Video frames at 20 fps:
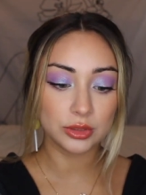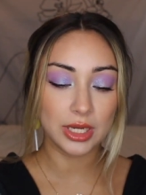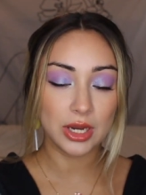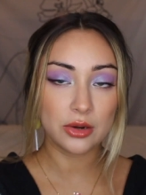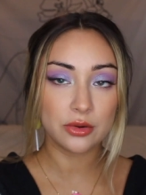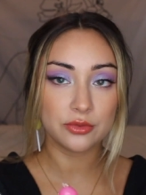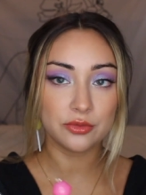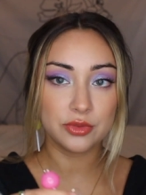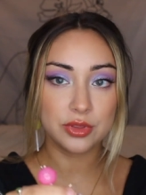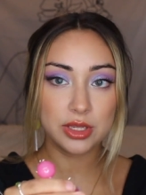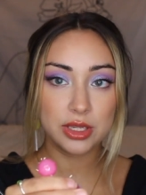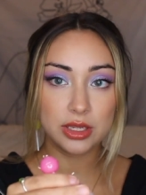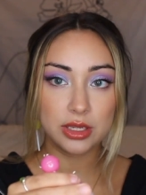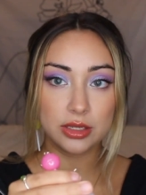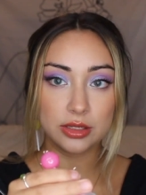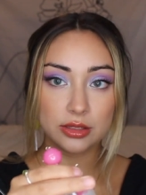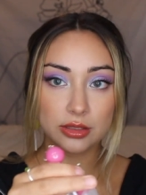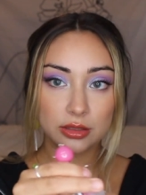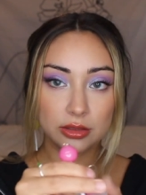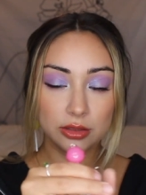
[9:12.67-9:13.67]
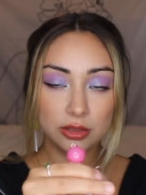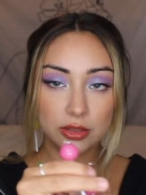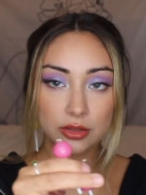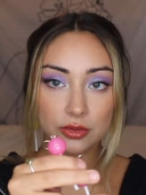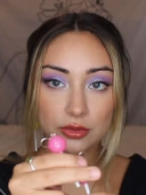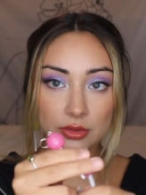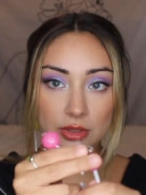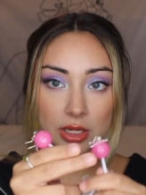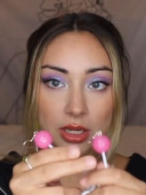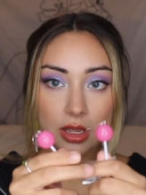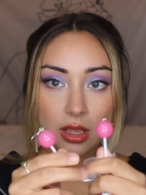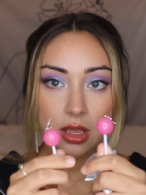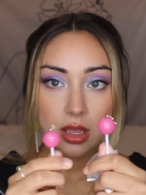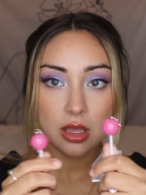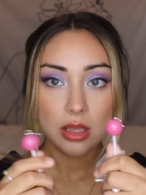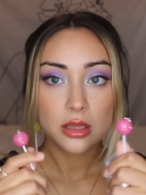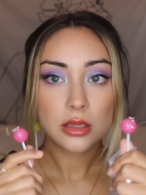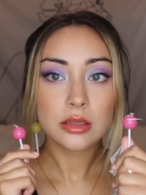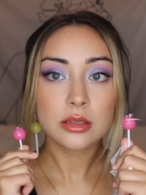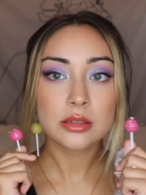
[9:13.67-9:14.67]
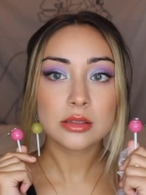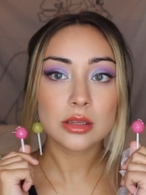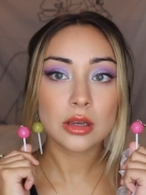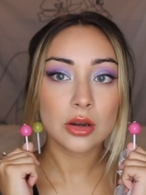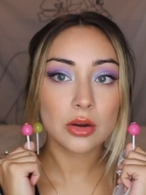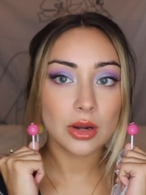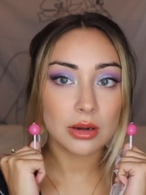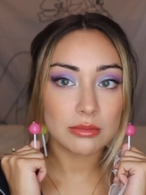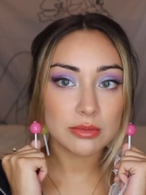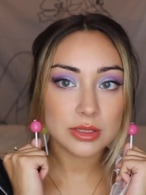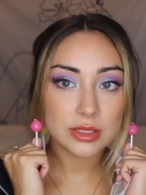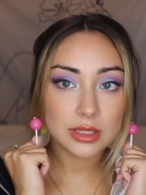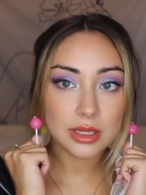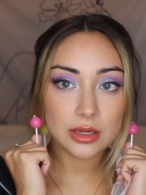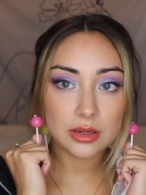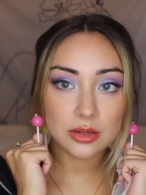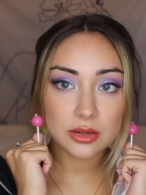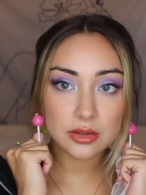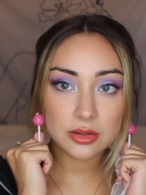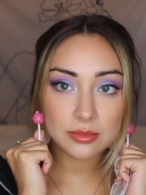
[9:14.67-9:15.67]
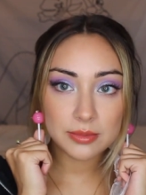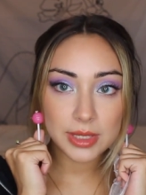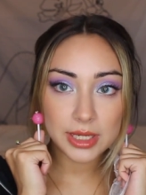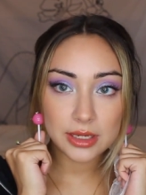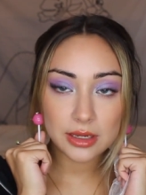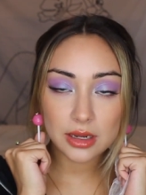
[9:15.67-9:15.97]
out of these alone. So I was like, oh my